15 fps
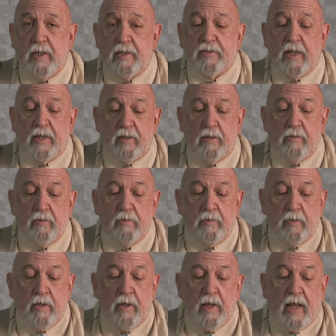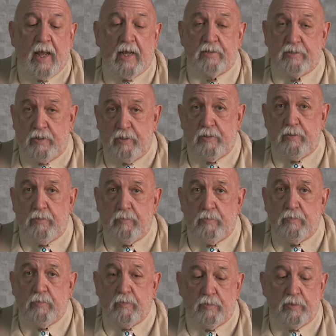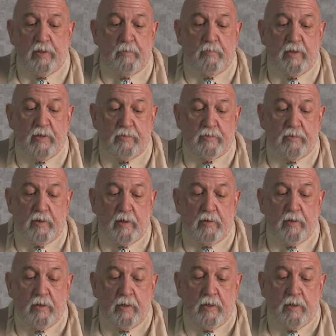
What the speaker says: executor has to do, or the administrator.